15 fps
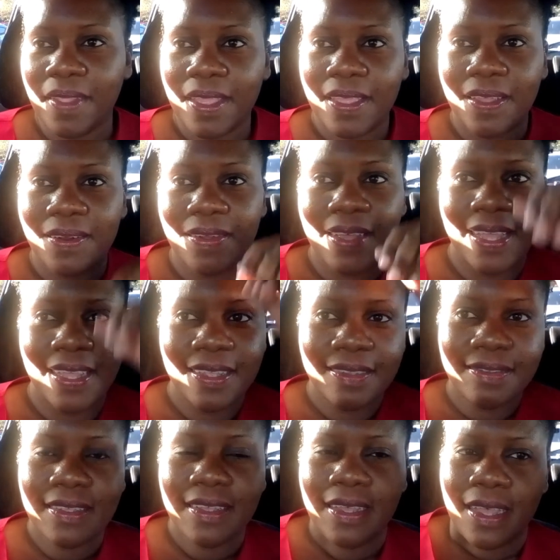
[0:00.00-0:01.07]
You know,
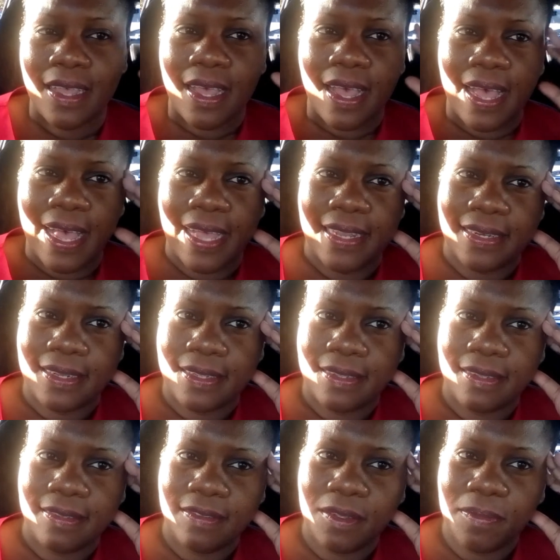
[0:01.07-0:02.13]
guys, and
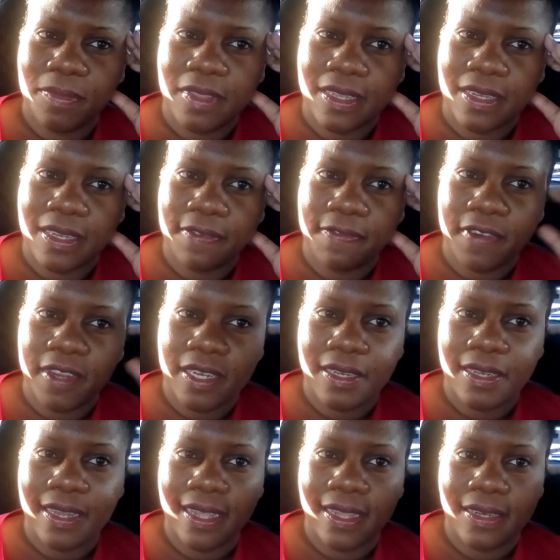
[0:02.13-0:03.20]
something
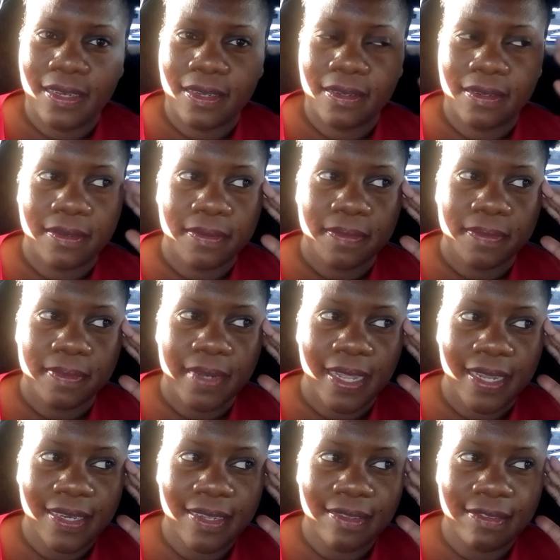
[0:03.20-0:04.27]
different
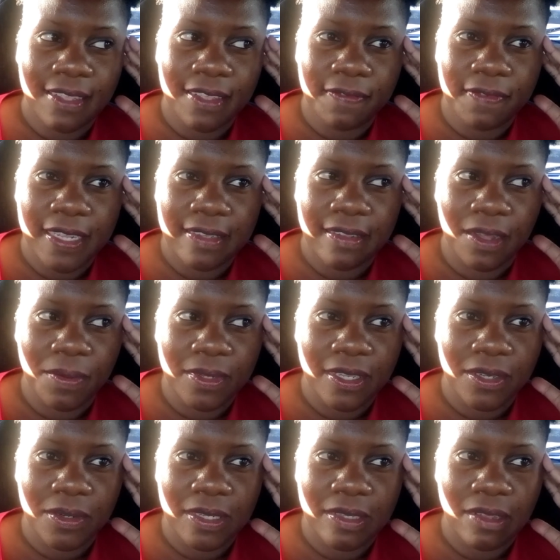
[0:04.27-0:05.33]
than this self date and what
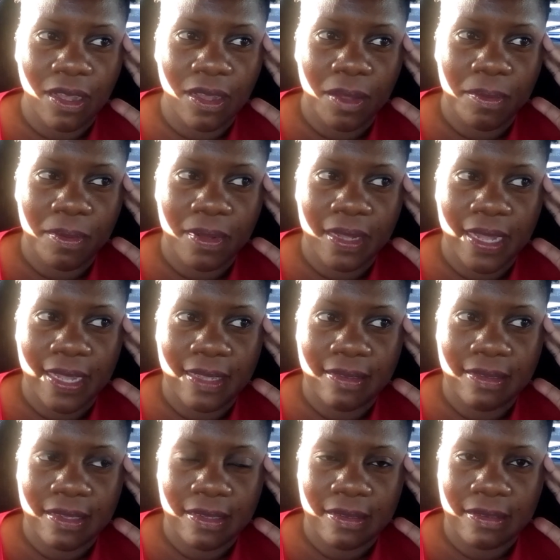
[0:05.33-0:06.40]
I'm going to talk about,
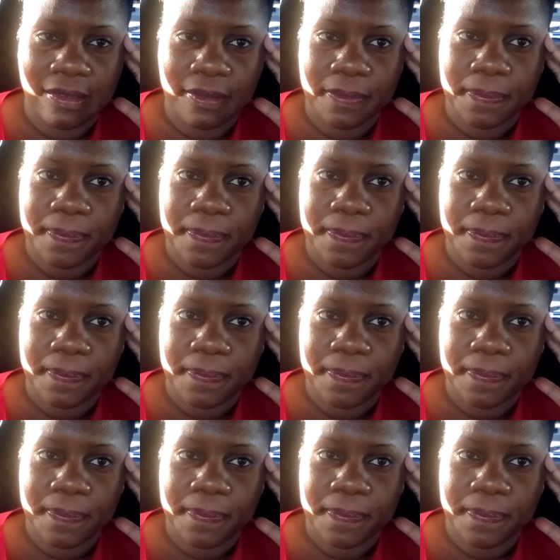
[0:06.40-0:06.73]
guys, is